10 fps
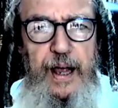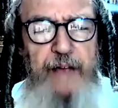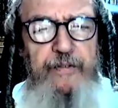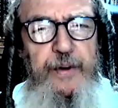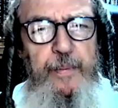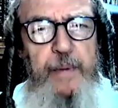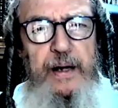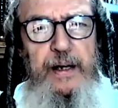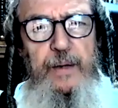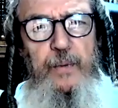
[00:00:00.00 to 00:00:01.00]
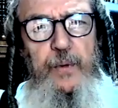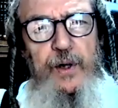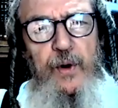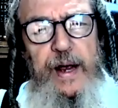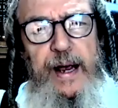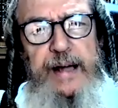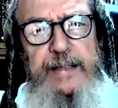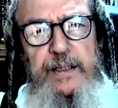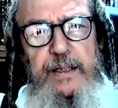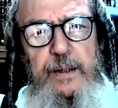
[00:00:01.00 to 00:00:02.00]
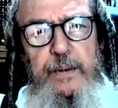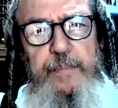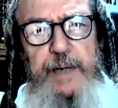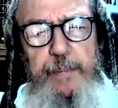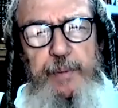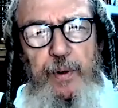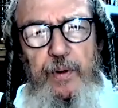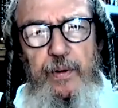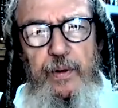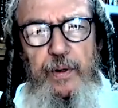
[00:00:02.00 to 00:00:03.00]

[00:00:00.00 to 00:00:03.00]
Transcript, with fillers: everybody, when you ask people